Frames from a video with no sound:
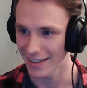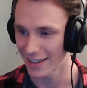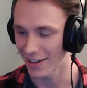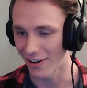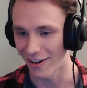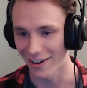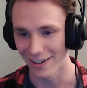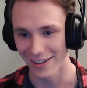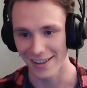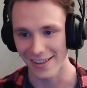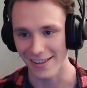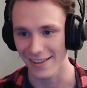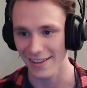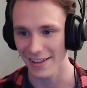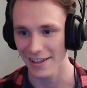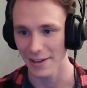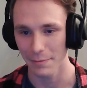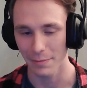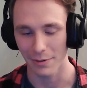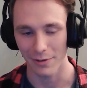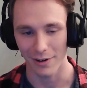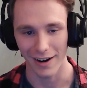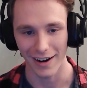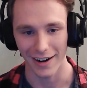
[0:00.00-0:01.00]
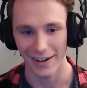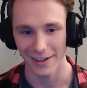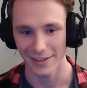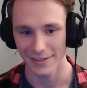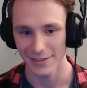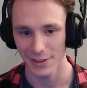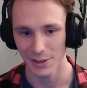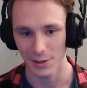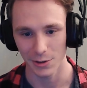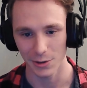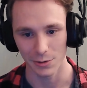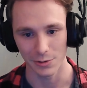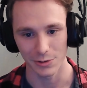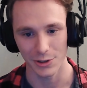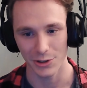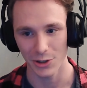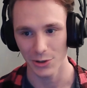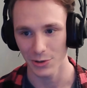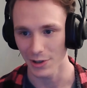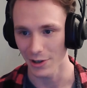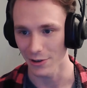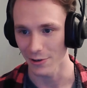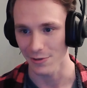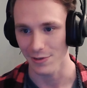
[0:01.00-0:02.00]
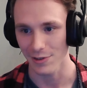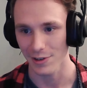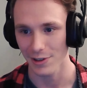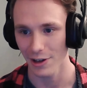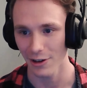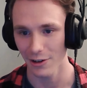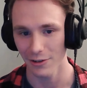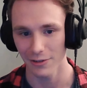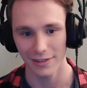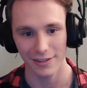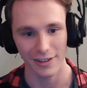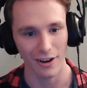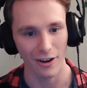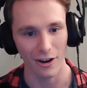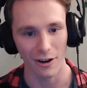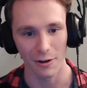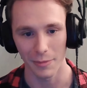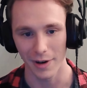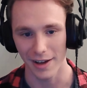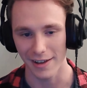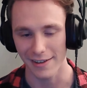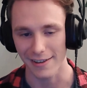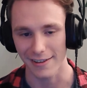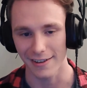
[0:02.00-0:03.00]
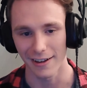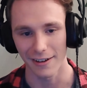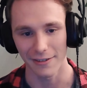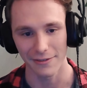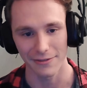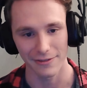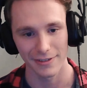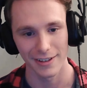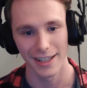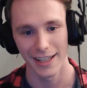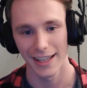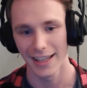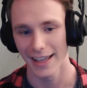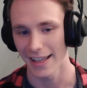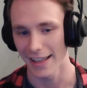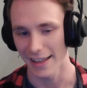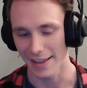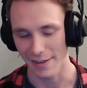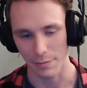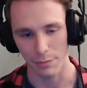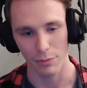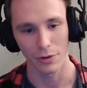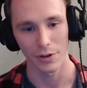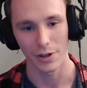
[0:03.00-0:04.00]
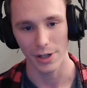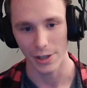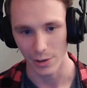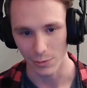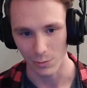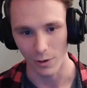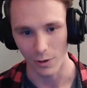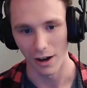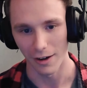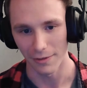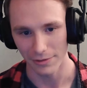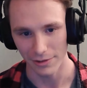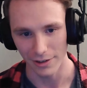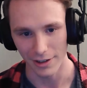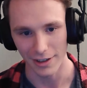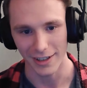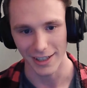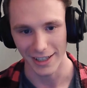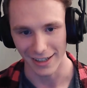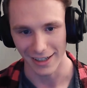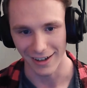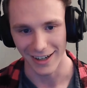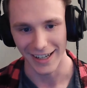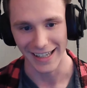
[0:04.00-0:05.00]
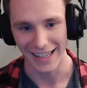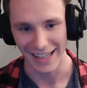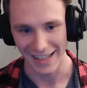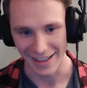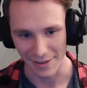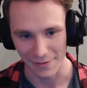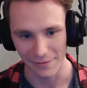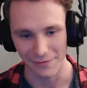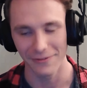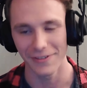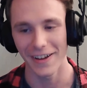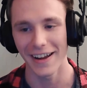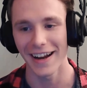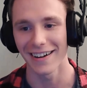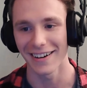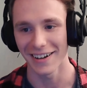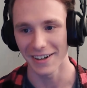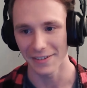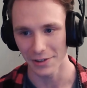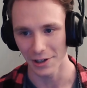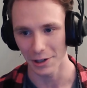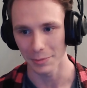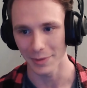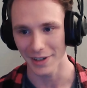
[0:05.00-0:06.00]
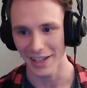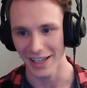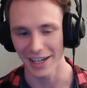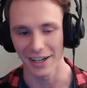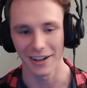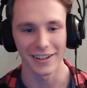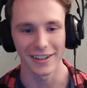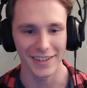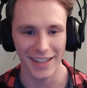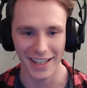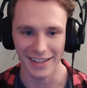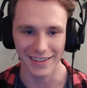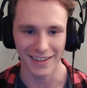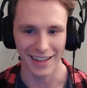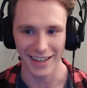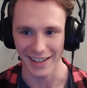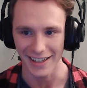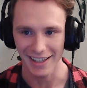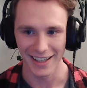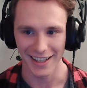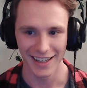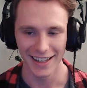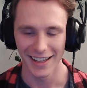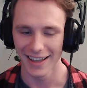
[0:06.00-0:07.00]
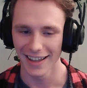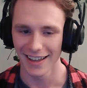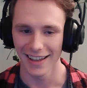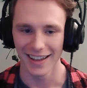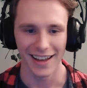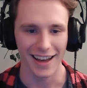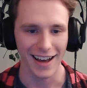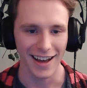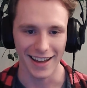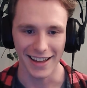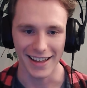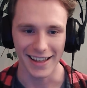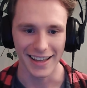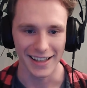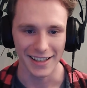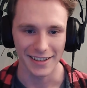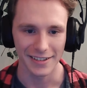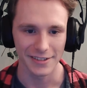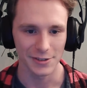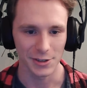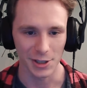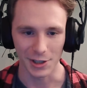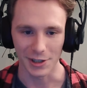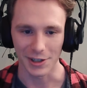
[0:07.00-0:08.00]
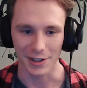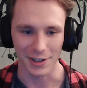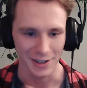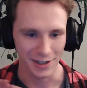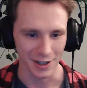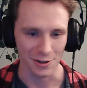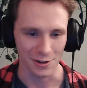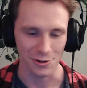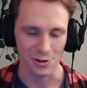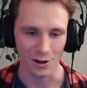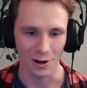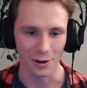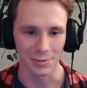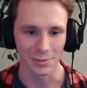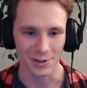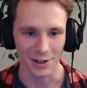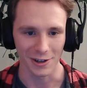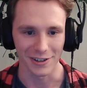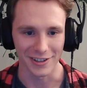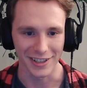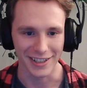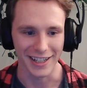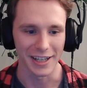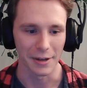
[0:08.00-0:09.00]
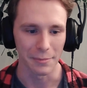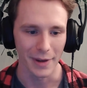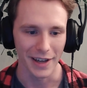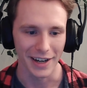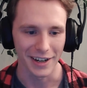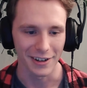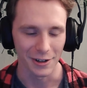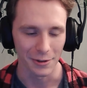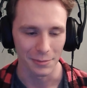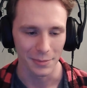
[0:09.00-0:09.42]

Honestly, prior to 2 years ago, all my stuff is pretty rough looking. Like, it's very, very beginner. And then, like, I took a sharp turn to get better.